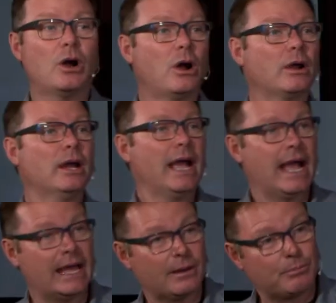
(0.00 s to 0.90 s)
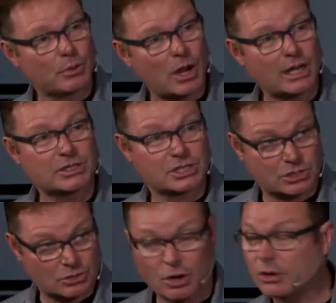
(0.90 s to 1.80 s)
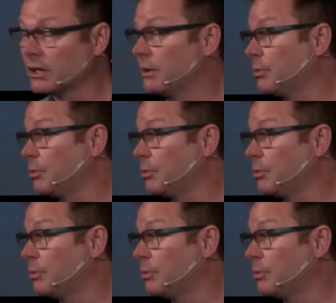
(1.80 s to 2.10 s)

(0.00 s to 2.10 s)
are at a broad stroke of the